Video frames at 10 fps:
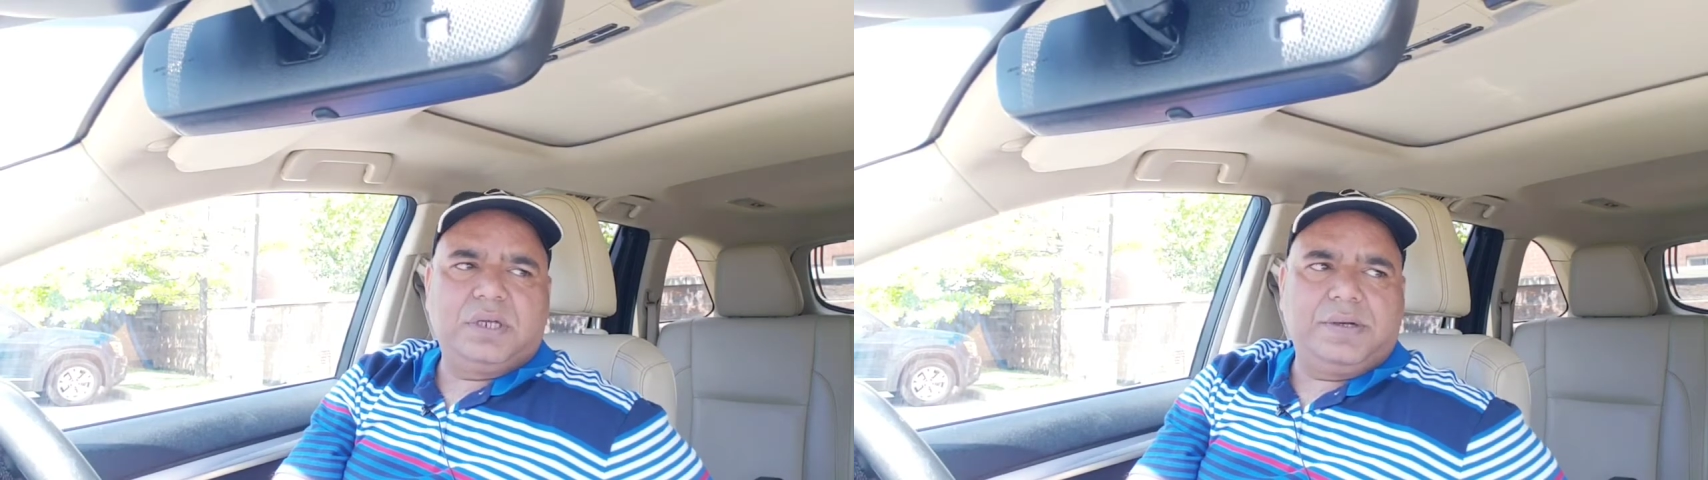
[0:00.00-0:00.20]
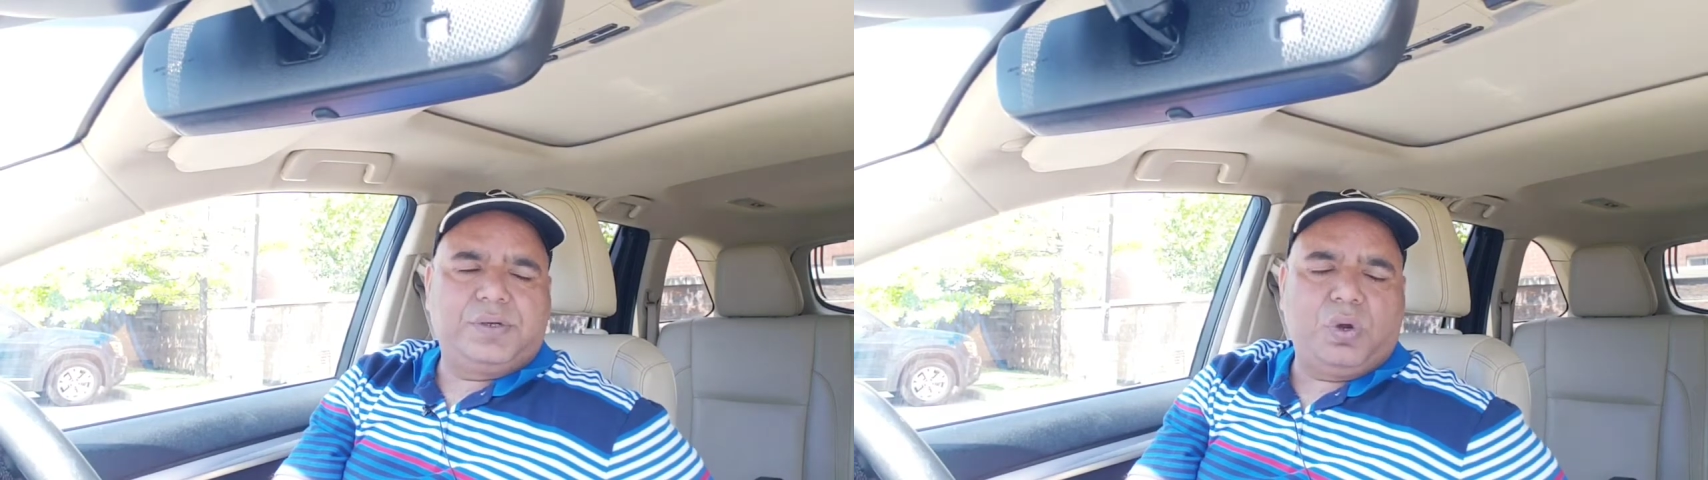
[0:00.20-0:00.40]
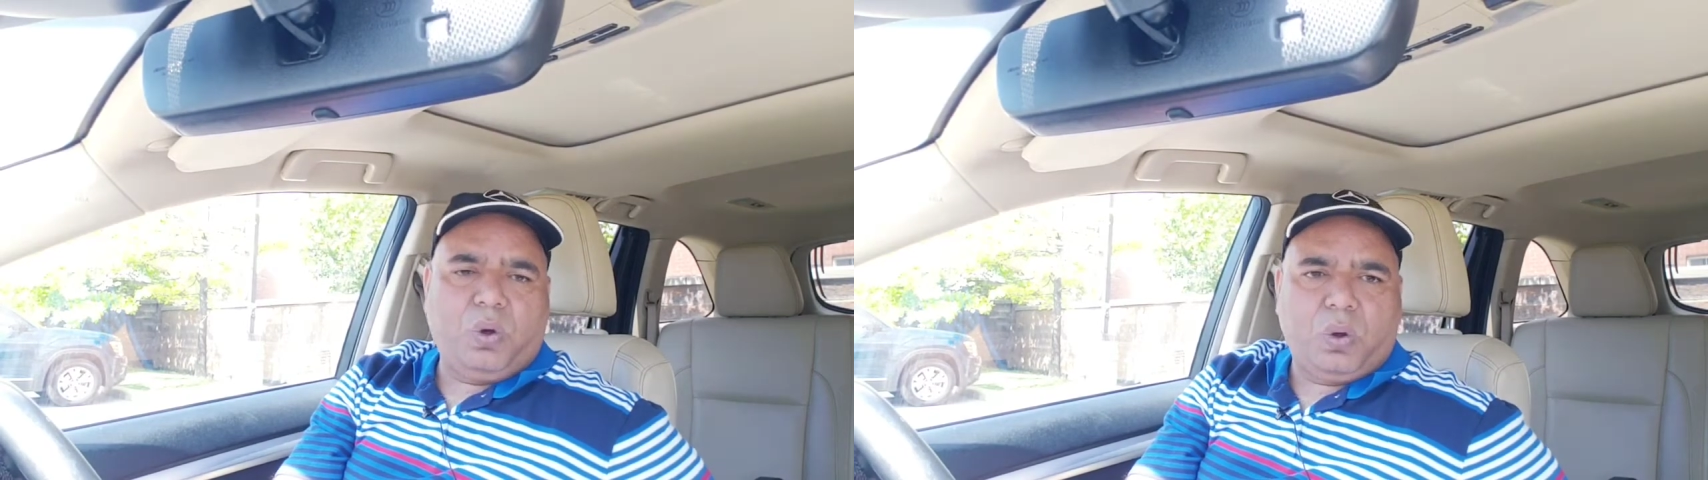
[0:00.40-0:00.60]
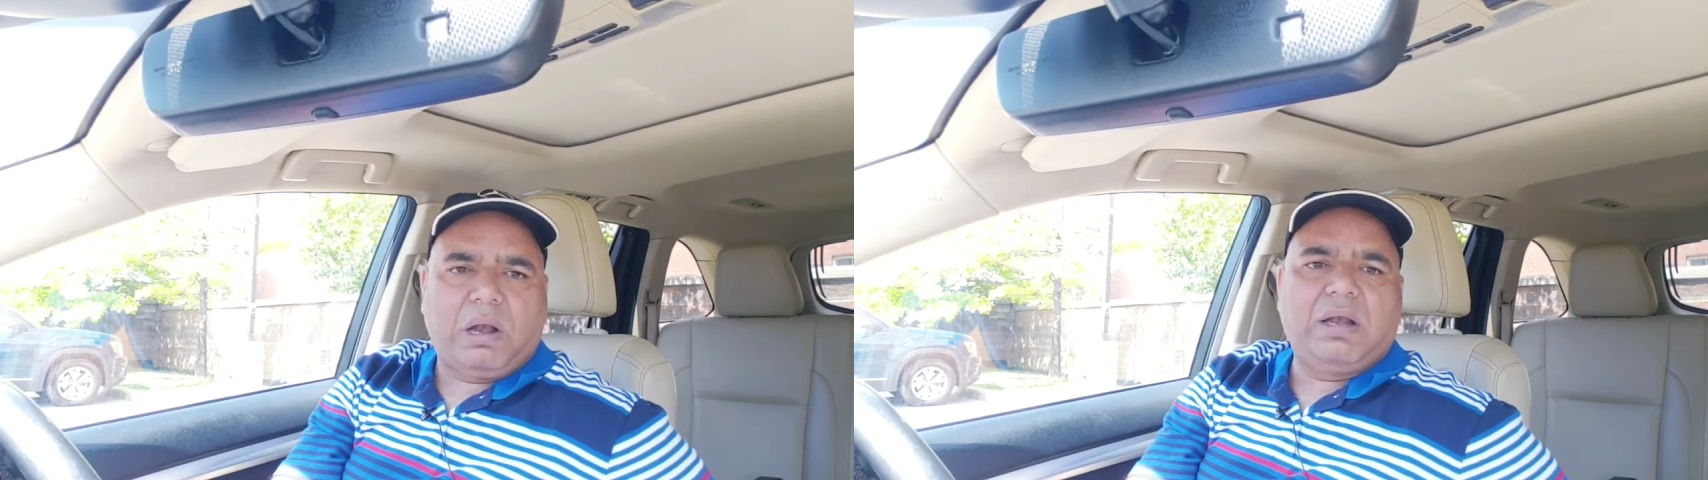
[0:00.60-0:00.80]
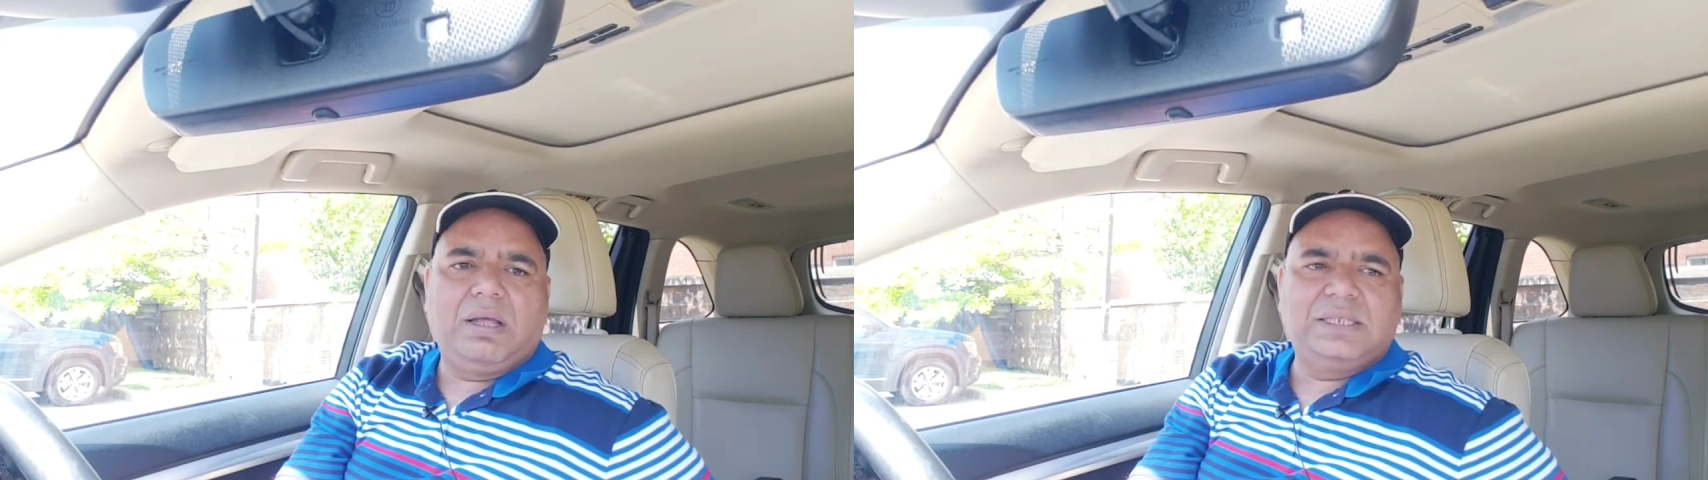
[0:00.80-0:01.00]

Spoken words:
at all.